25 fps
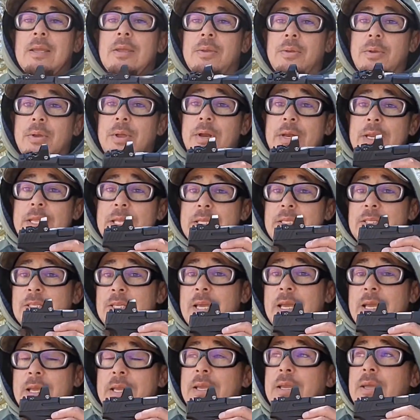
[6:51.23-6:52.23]
you're gonna need to
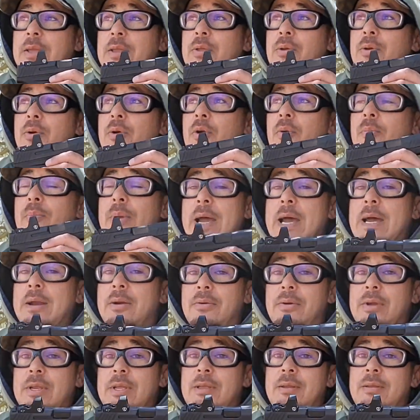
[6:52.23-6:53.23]
check your
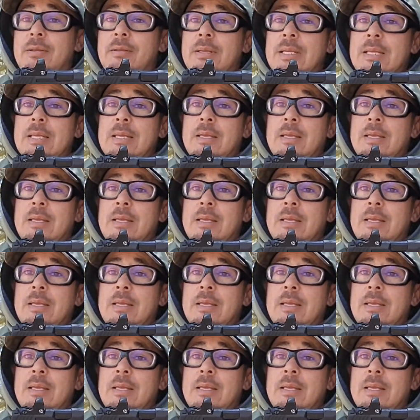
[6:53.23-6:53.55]
battery,